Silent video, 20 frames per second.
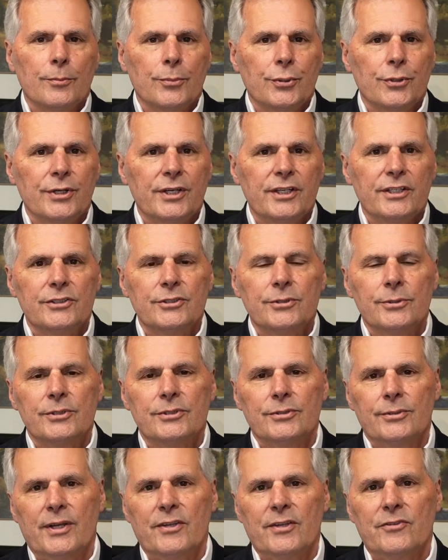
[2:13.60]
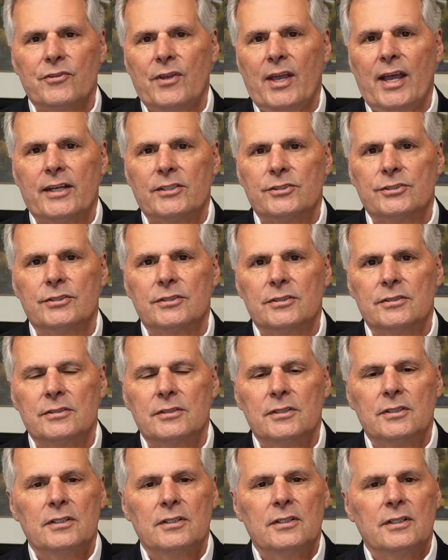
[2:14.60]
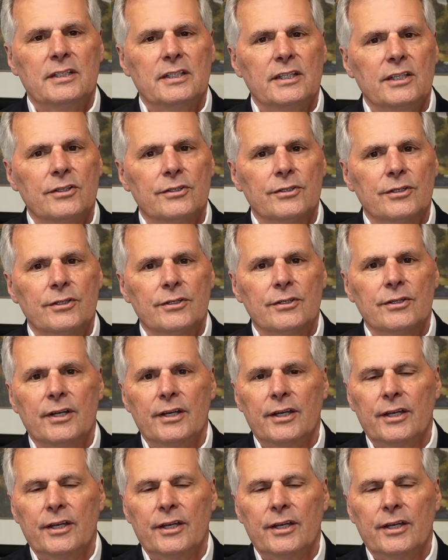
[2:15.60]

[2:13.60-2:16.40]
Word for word: put into a transaction either